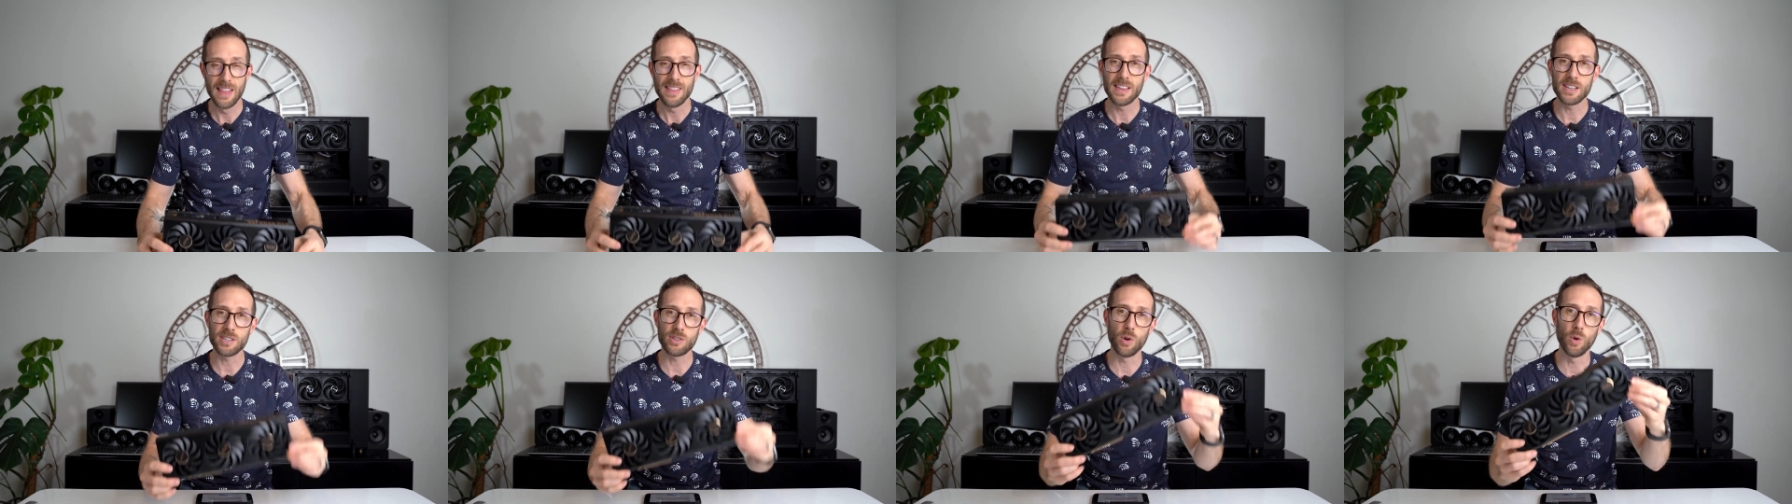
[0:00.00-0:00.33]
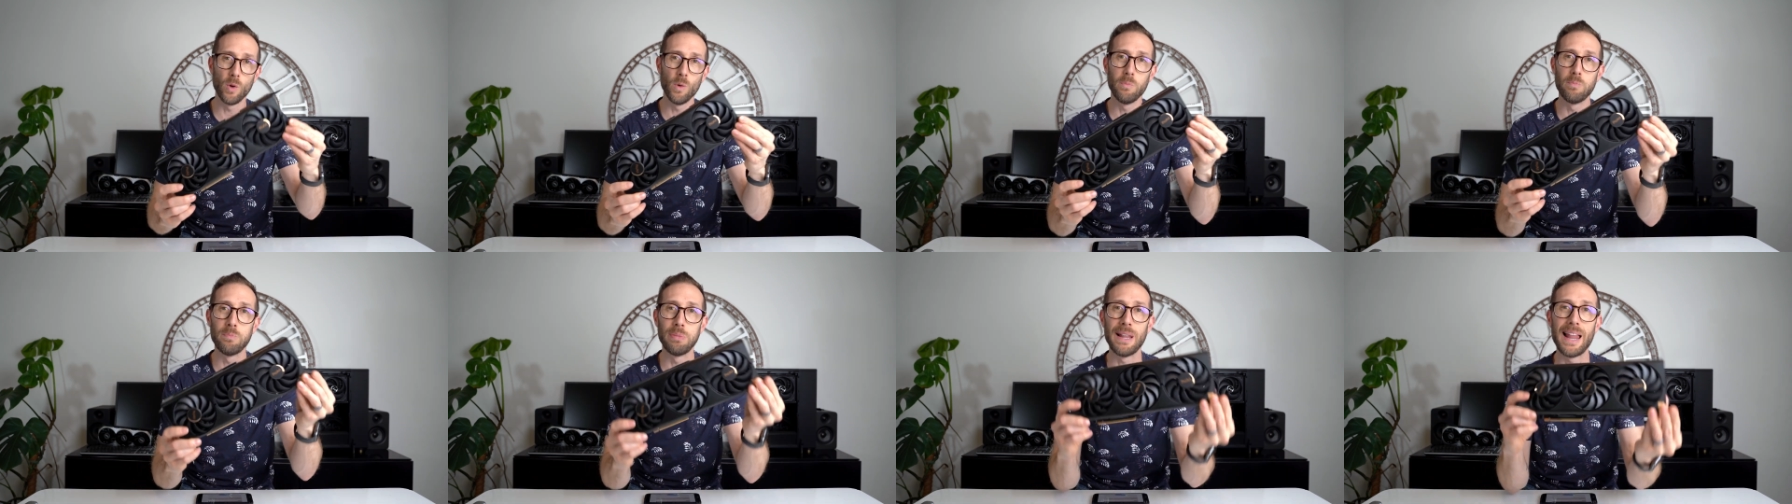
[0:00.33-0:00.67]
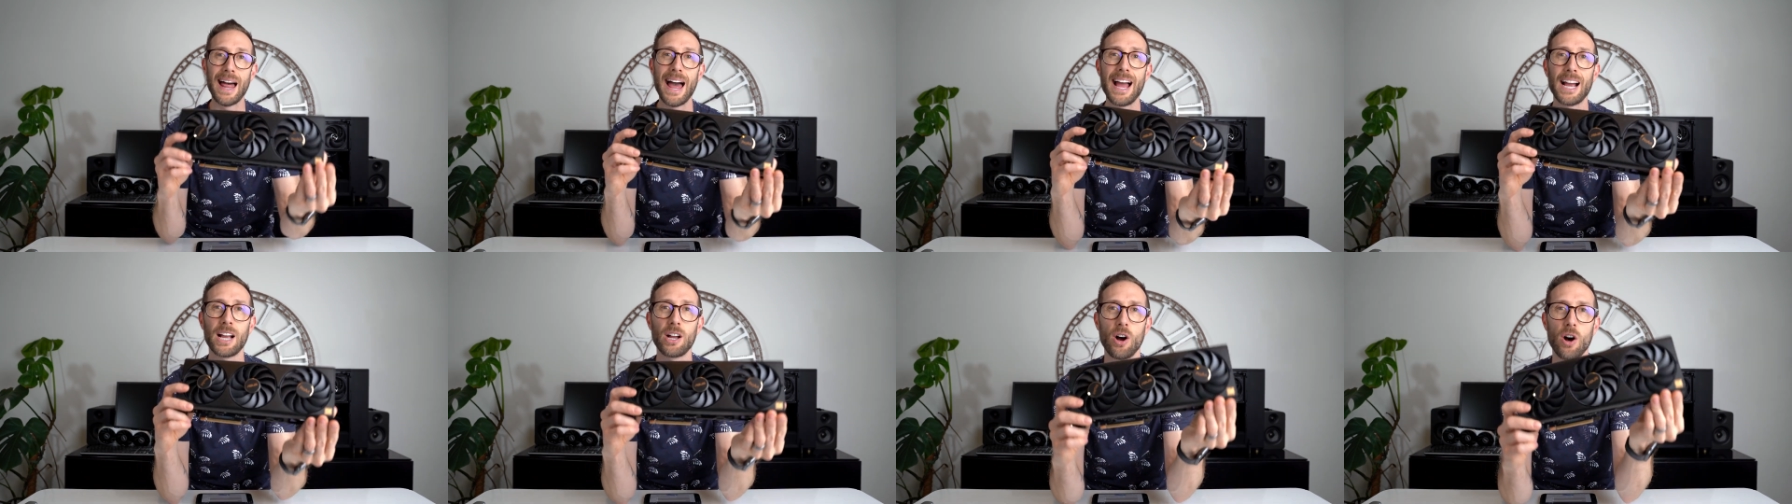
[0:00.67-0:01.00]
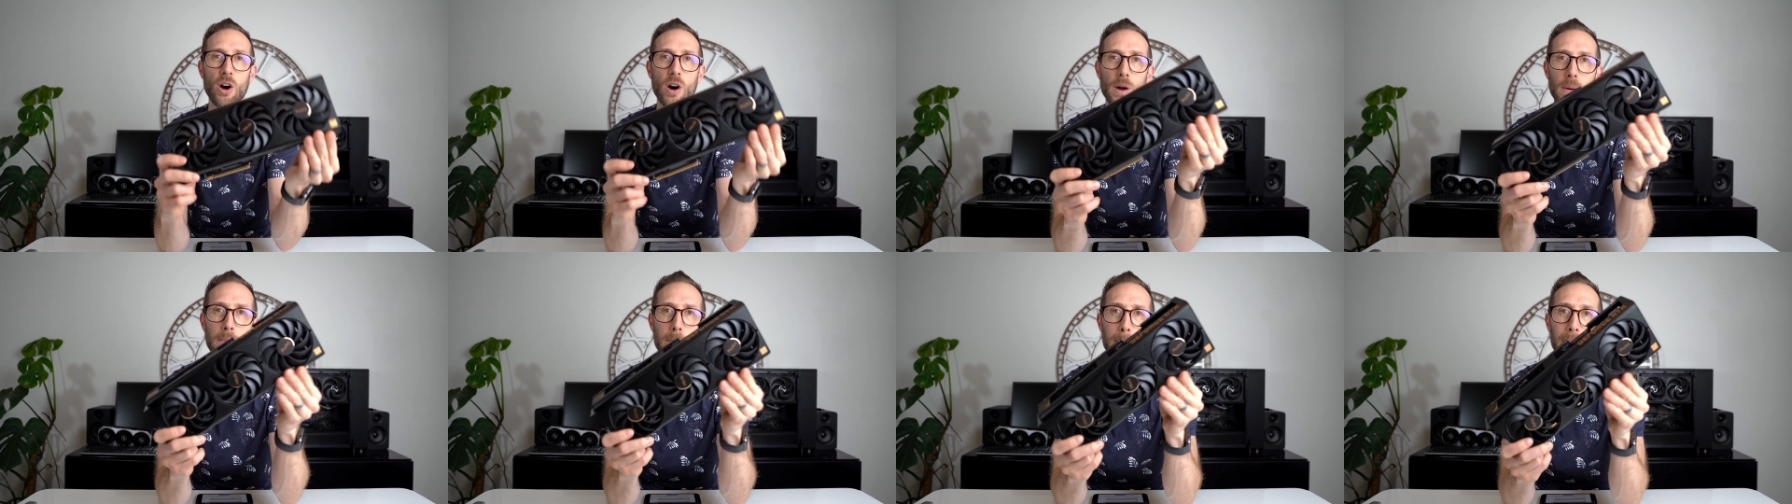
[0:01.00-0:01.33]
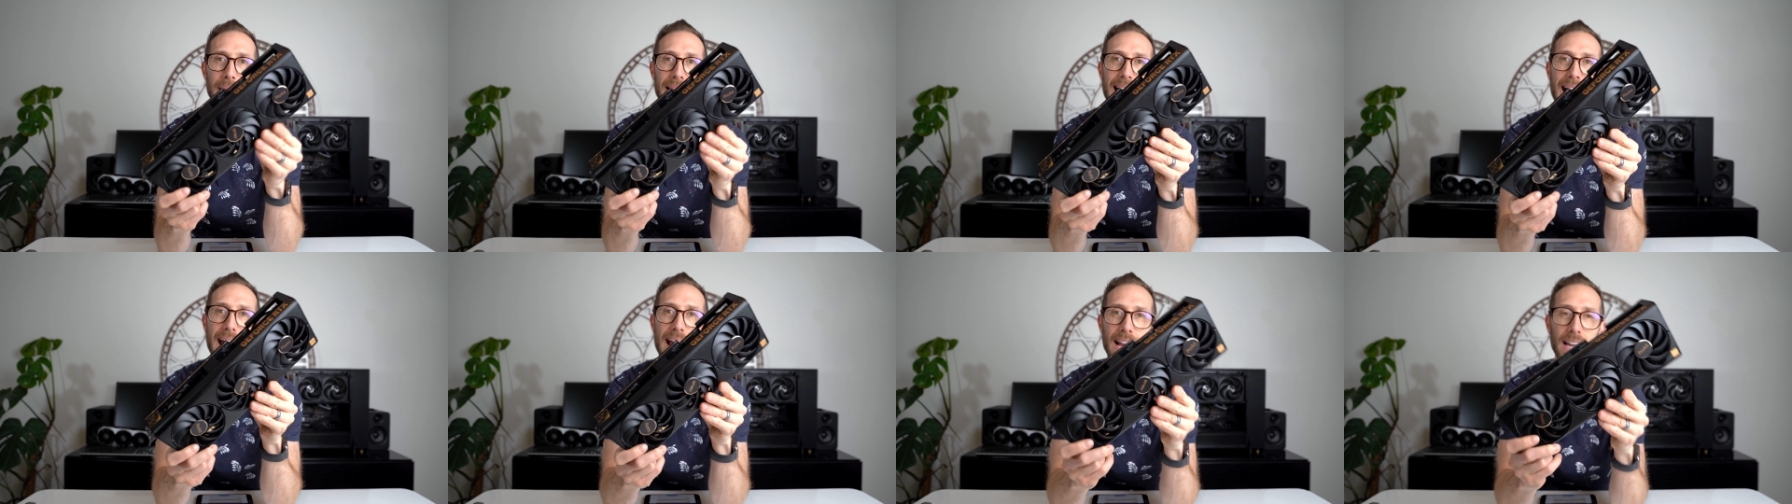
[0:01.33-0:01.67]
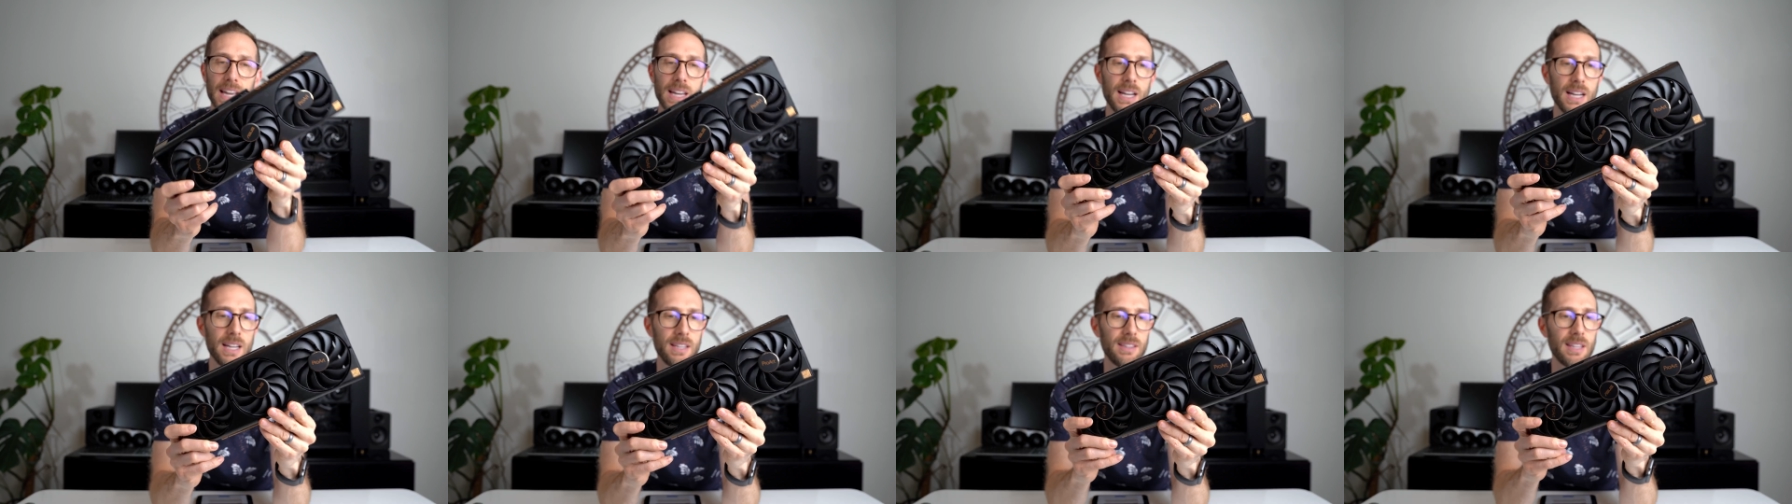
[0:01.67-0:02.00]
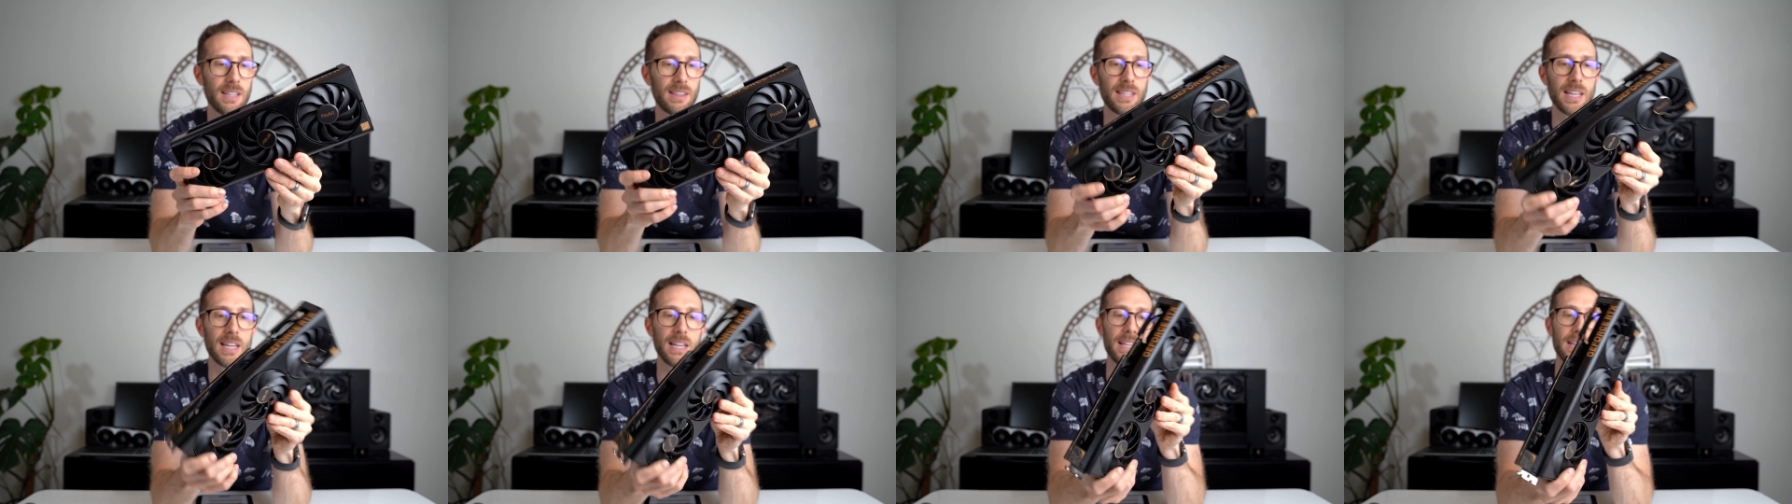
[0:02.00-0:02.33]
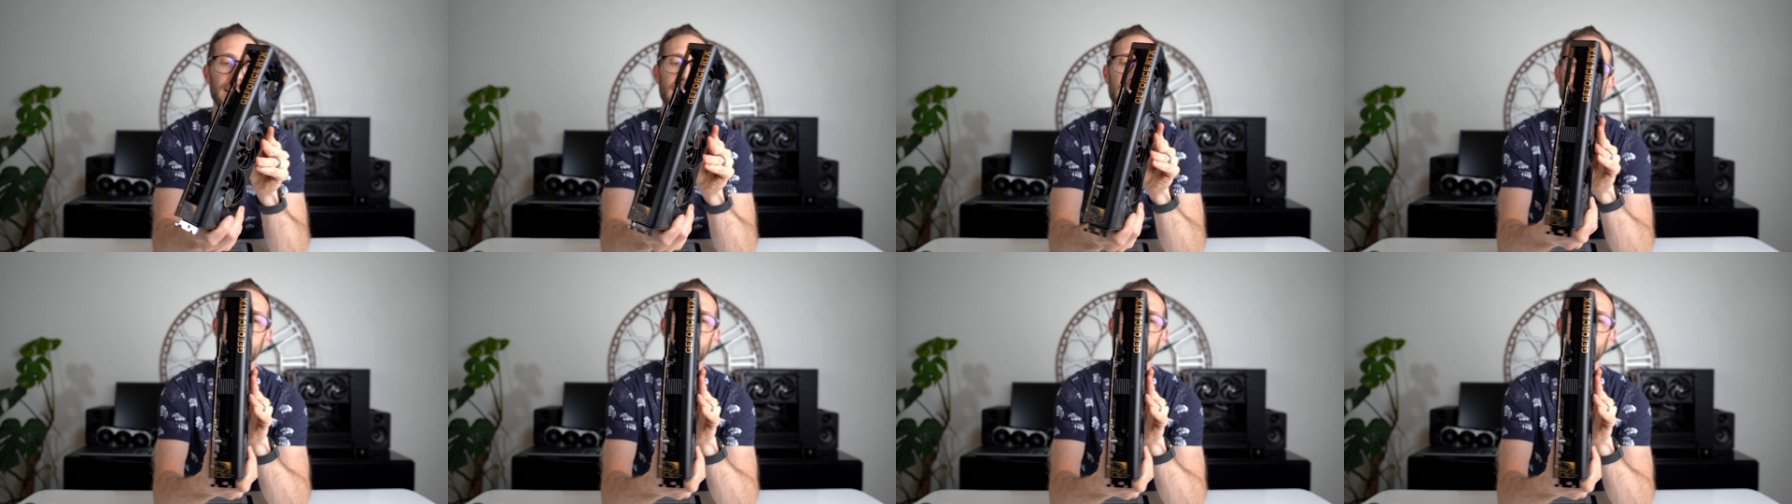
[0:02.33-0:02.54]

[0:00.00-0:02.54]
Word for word: this whole black on black that they,